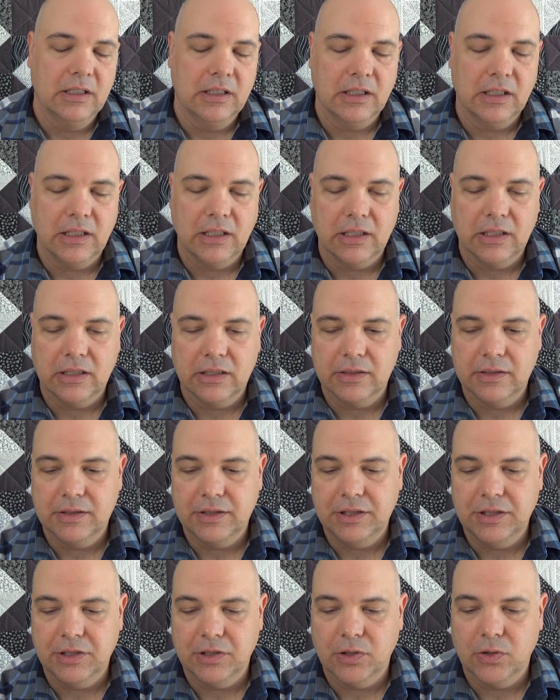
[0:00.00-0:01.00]

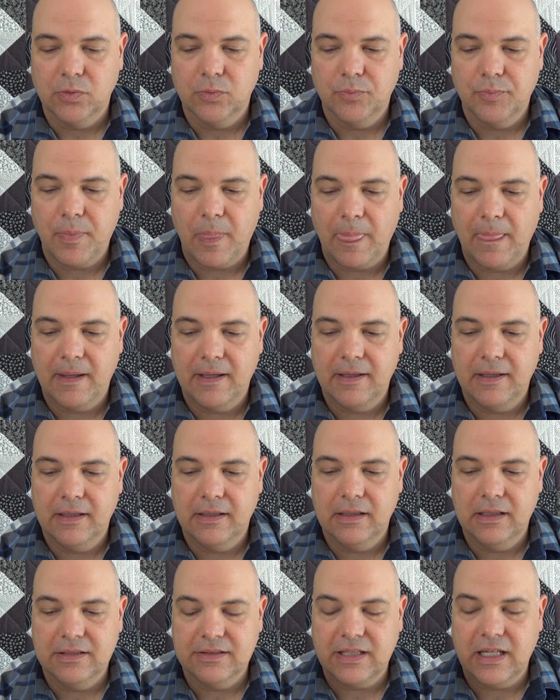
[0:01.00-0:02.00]

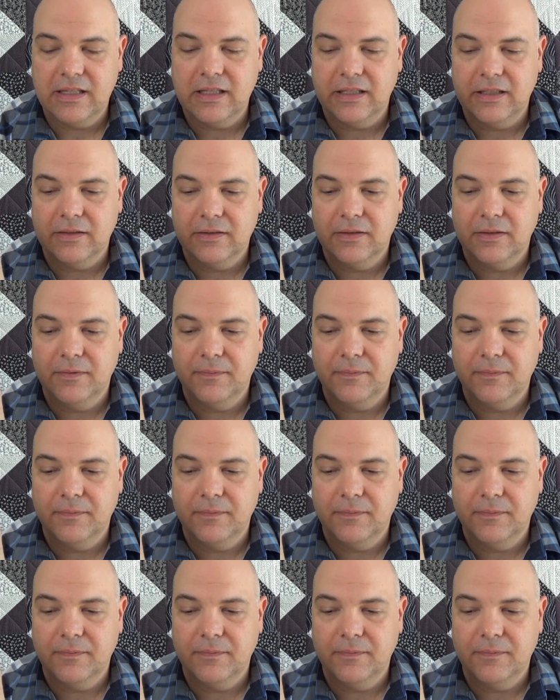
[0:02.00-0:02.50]
they say that